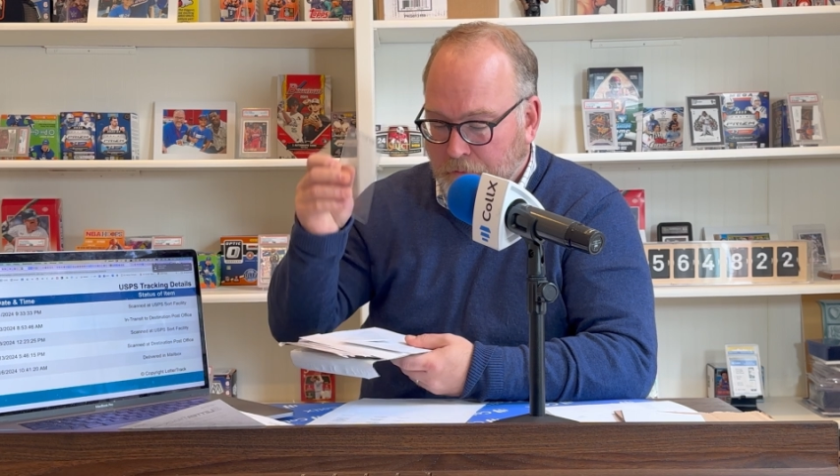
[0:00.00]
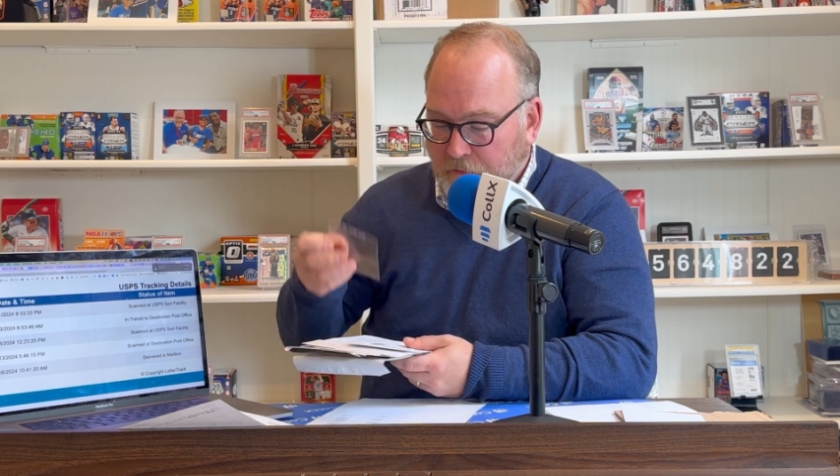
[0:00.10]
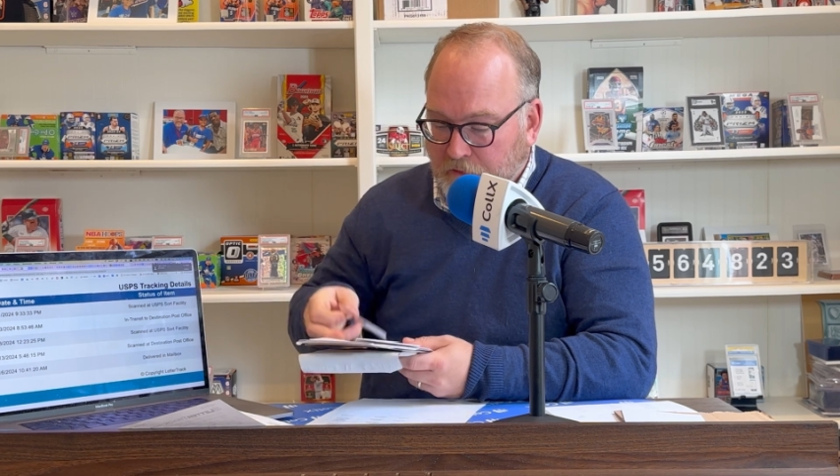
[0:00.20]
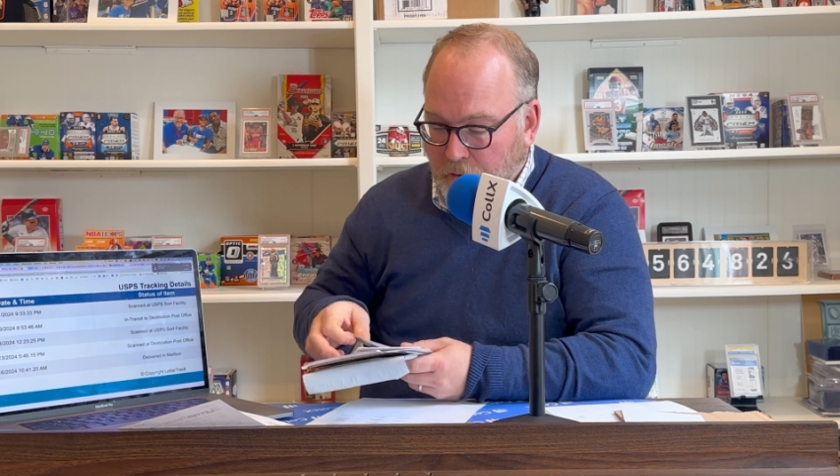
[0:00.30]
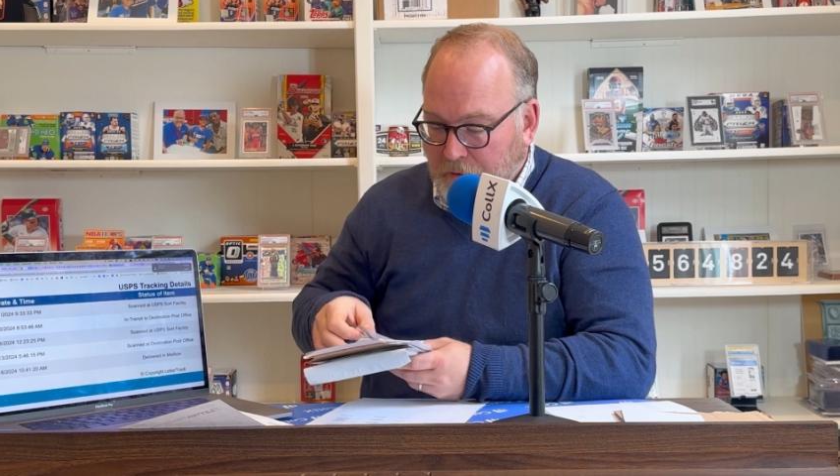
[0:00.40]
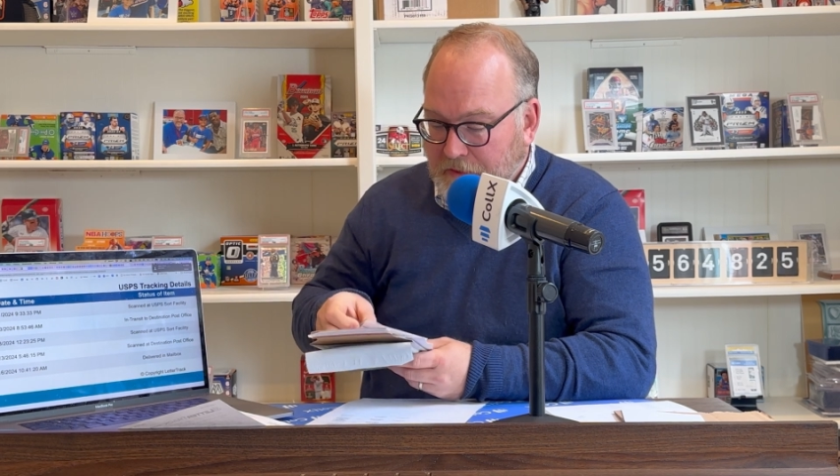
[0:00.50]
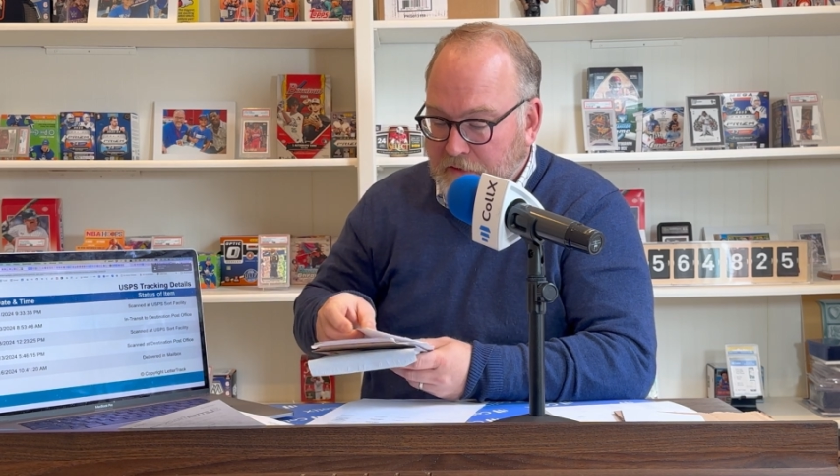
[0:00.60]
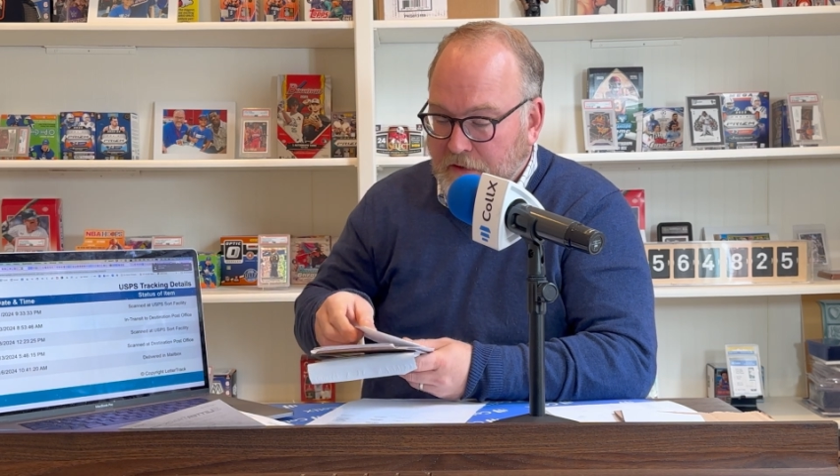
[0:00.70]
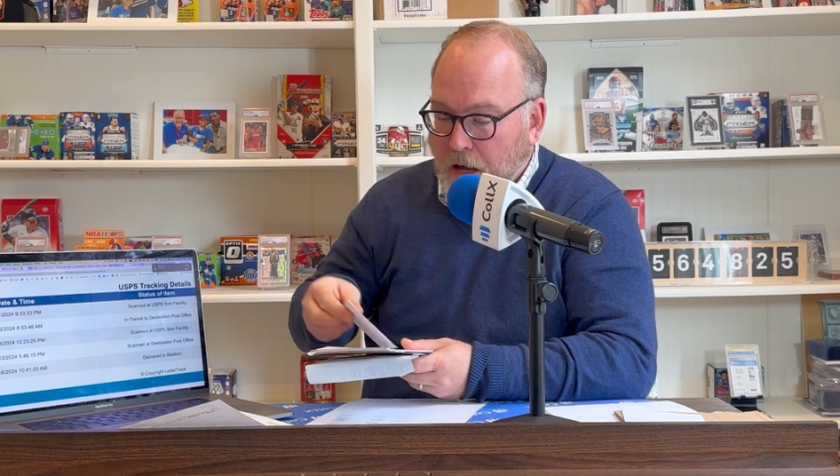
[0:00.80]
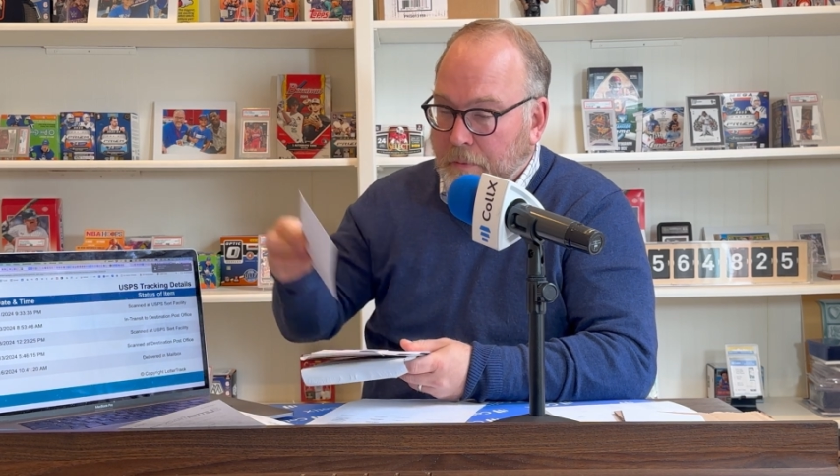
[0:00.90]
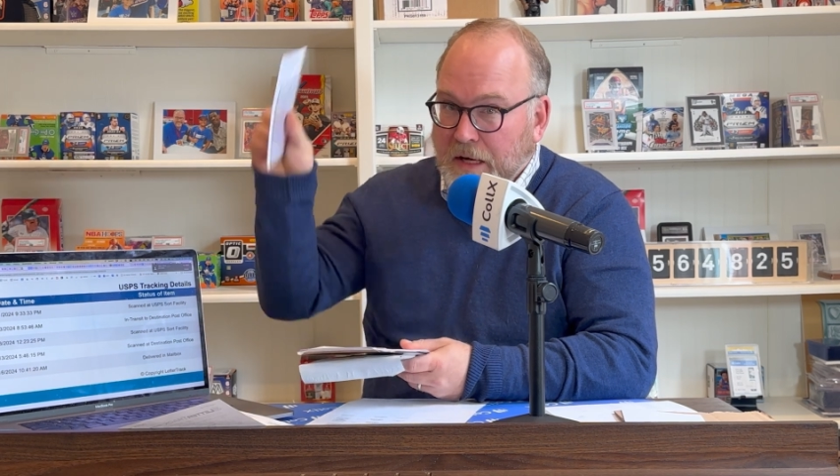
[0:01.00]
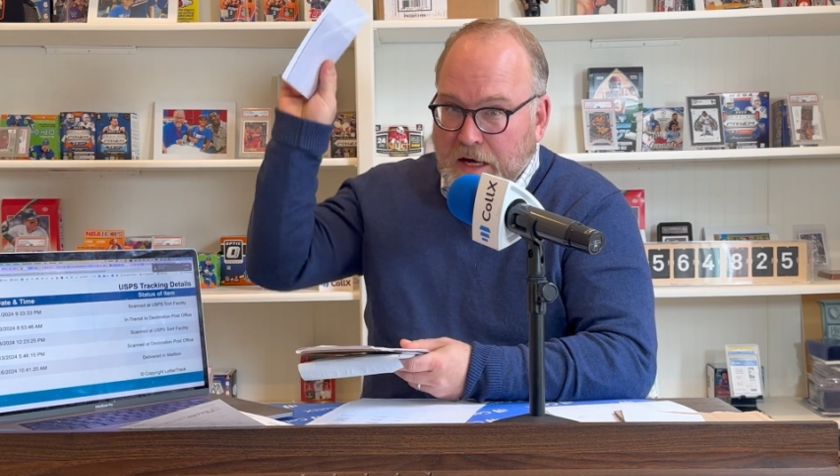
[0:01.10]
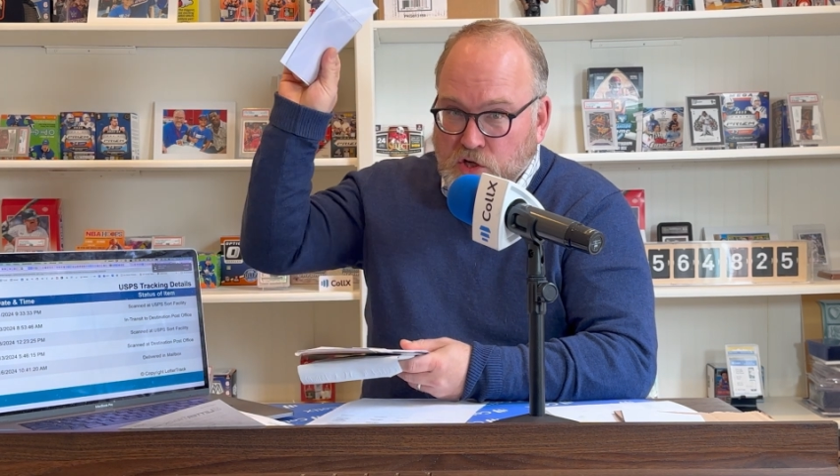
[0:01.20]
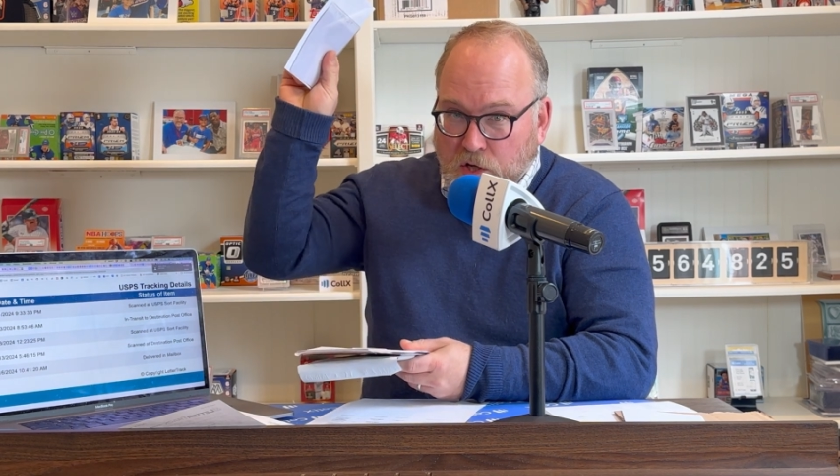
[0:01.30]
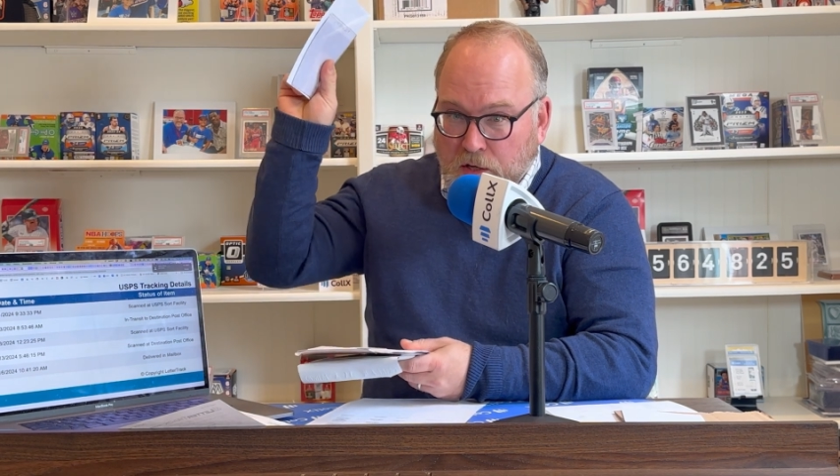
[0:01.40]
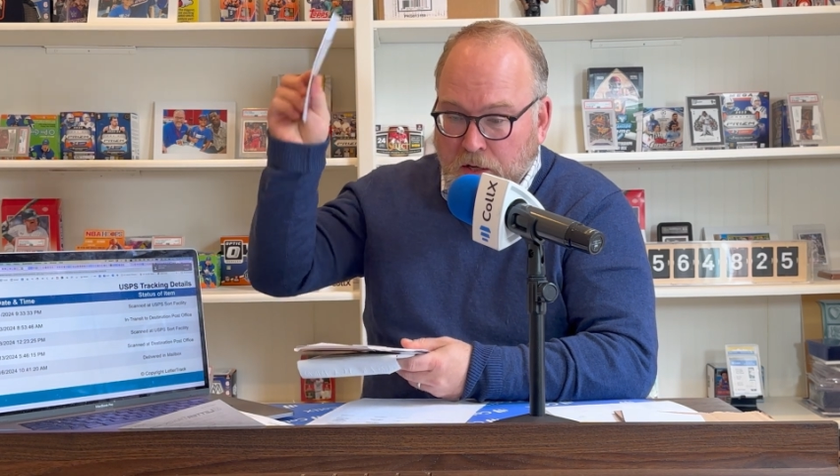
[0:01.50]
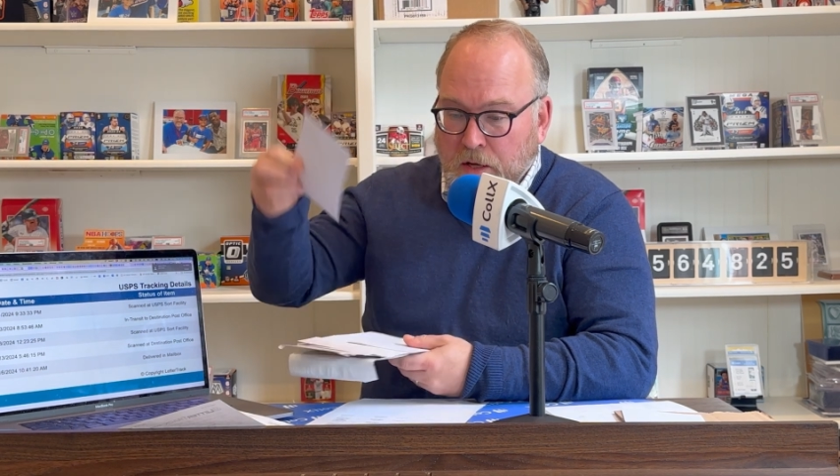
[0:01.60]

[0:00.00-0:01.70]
So with this combination,